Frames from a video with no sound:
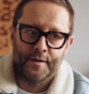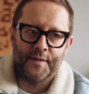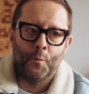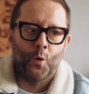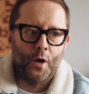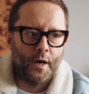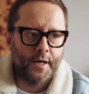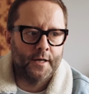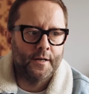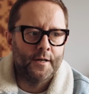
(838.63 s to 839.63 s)
They
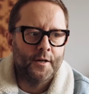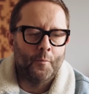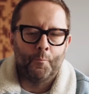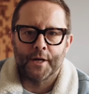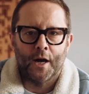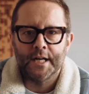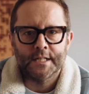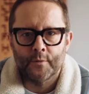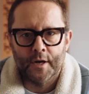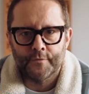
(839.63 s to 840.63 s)
work, but I
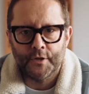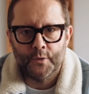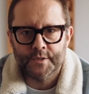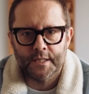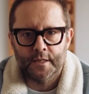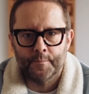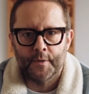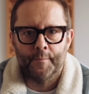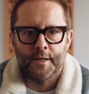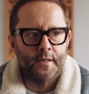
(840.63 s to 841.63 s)
don't love using them.
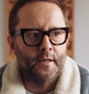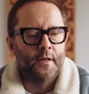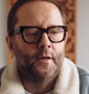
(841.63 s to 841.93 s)
I mean,